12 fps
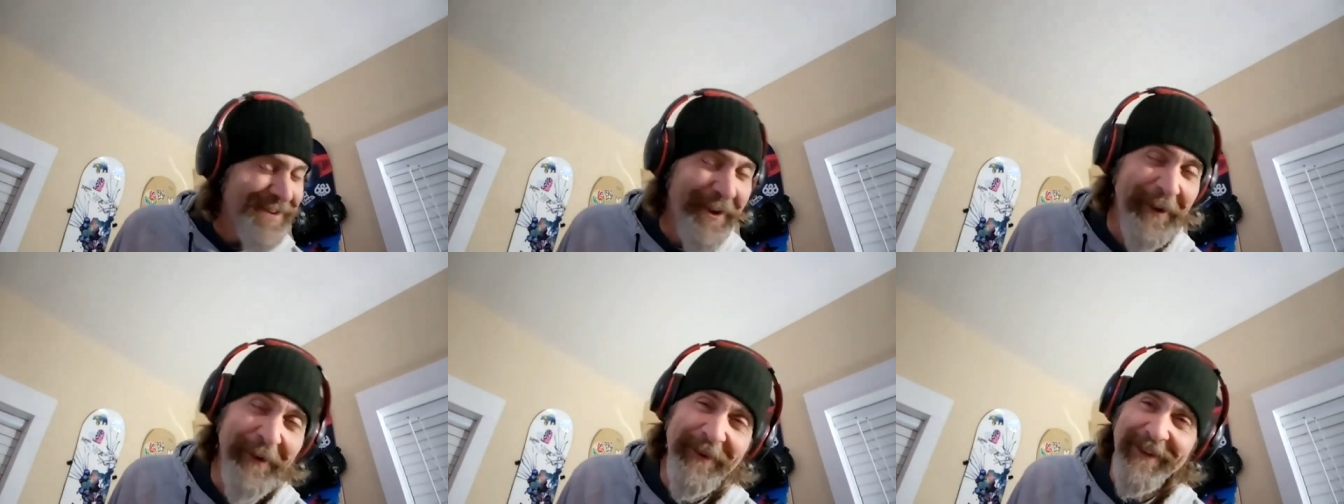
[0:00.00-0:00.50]

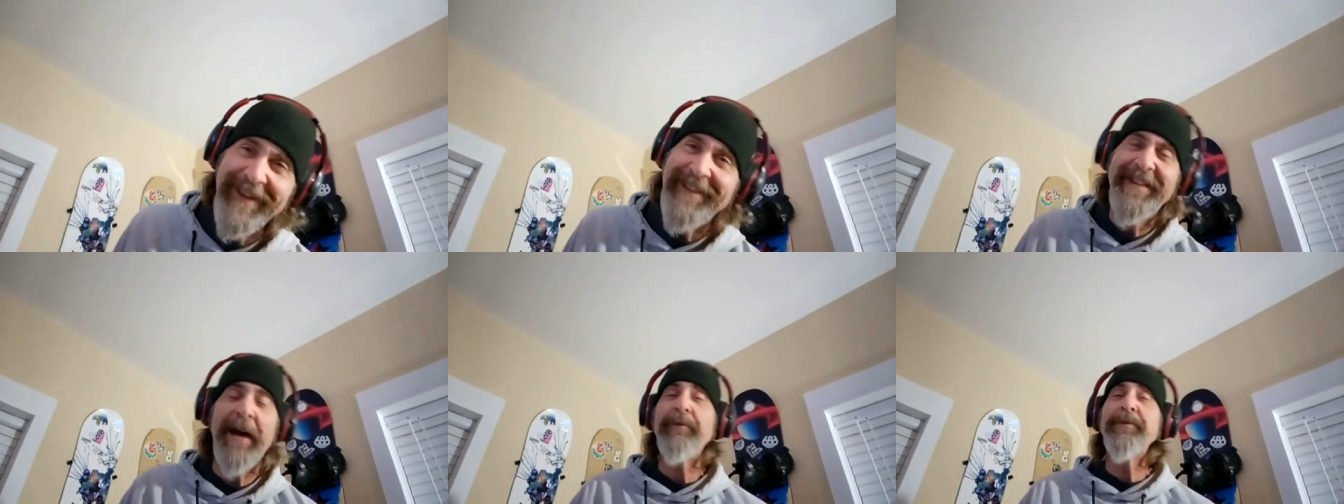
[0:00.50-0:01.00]
So
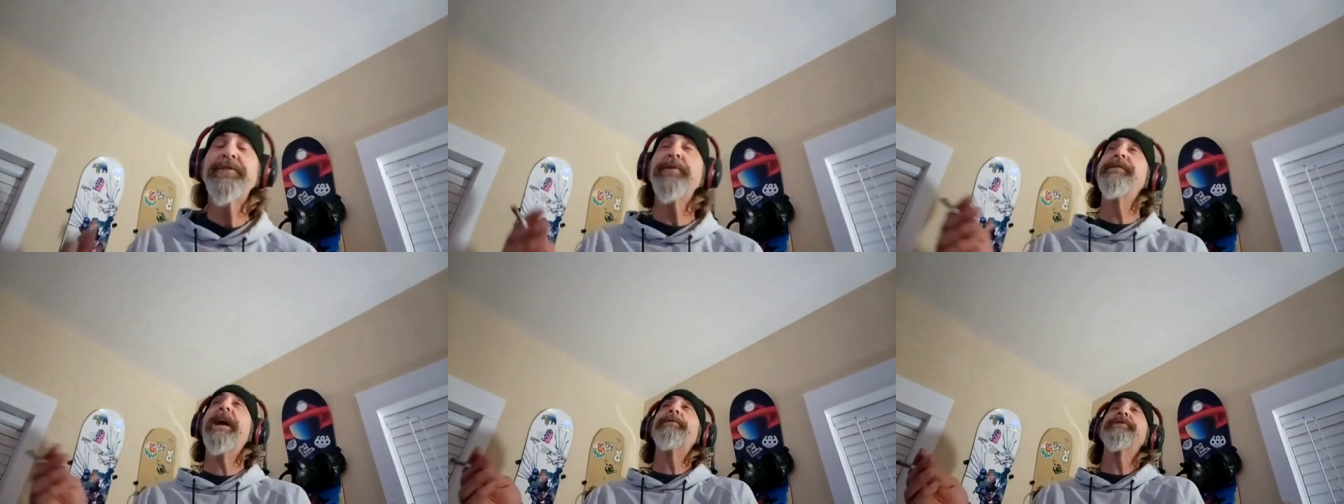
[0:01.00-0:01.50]
that
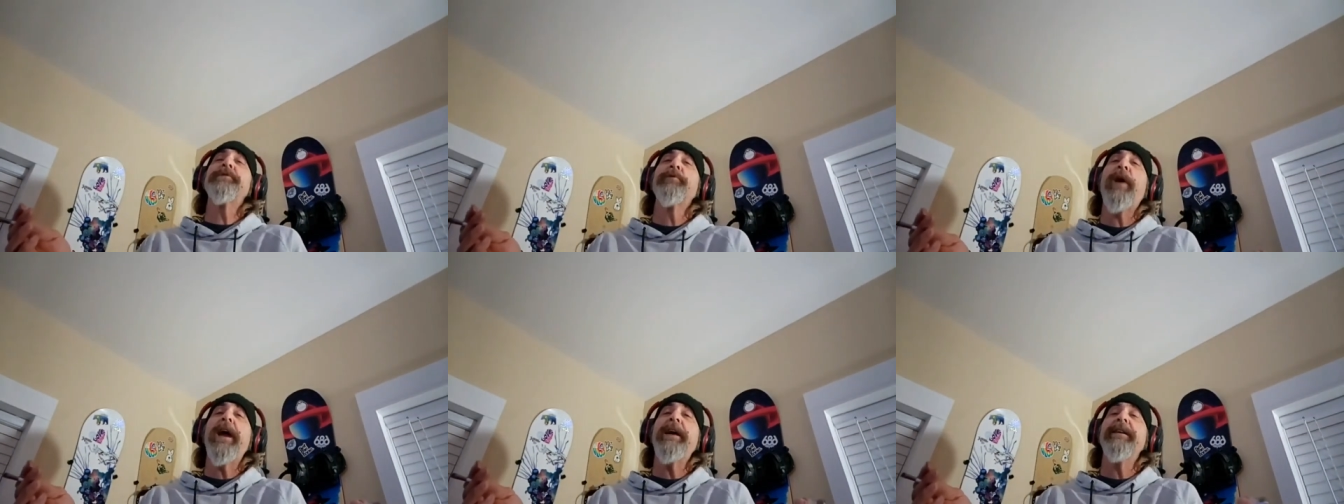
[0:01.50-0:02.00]
was
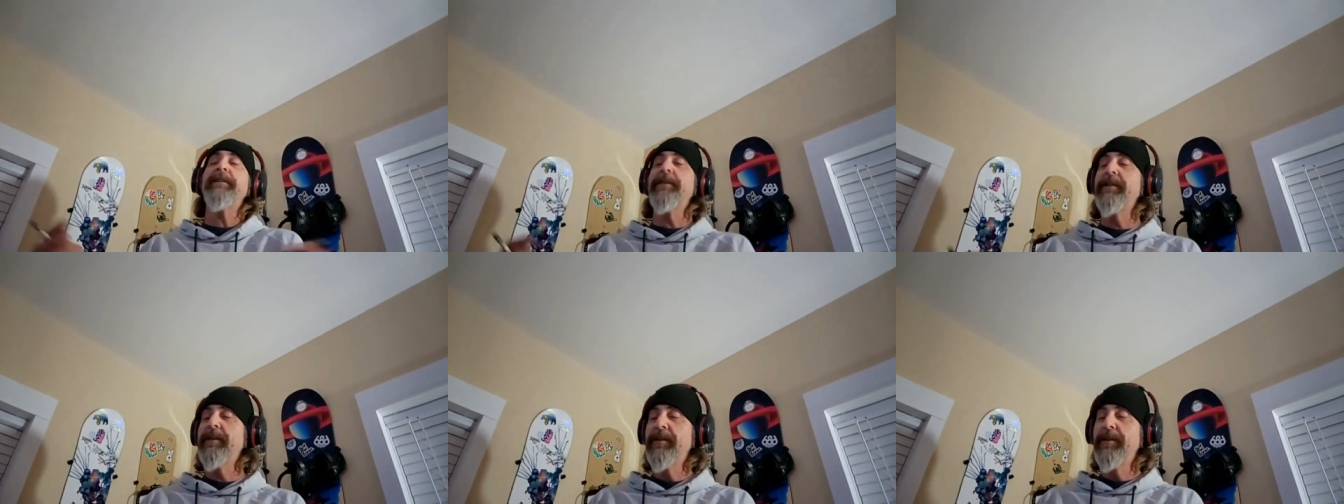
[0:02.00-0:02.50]
the rant.